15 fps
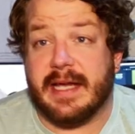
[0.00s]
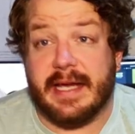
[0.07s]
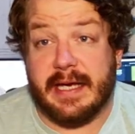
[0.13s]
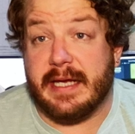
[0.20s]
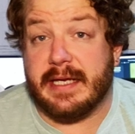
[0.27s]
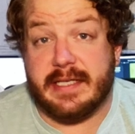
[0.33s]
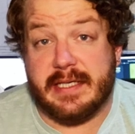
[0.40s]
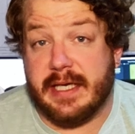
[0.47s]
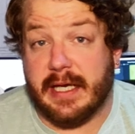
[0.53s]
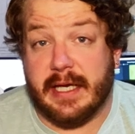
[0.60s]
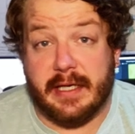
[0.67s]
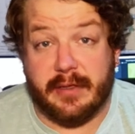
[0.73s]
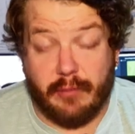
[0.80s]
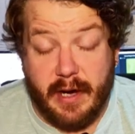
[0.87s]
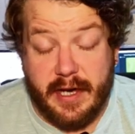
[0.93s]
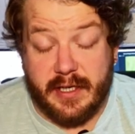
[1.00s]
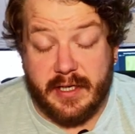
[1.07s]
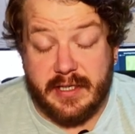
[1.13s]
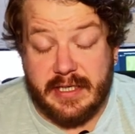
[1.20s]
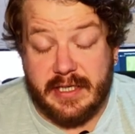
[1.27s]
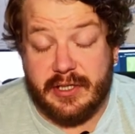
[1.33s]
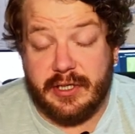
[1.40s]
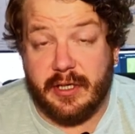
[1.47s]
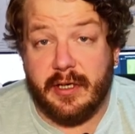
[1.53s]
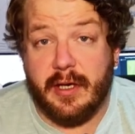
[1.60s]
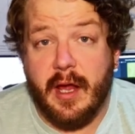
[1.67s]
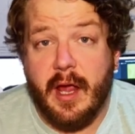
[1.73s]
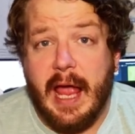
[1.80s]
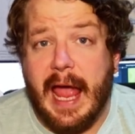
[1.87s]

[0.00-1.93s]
it is still in great condition,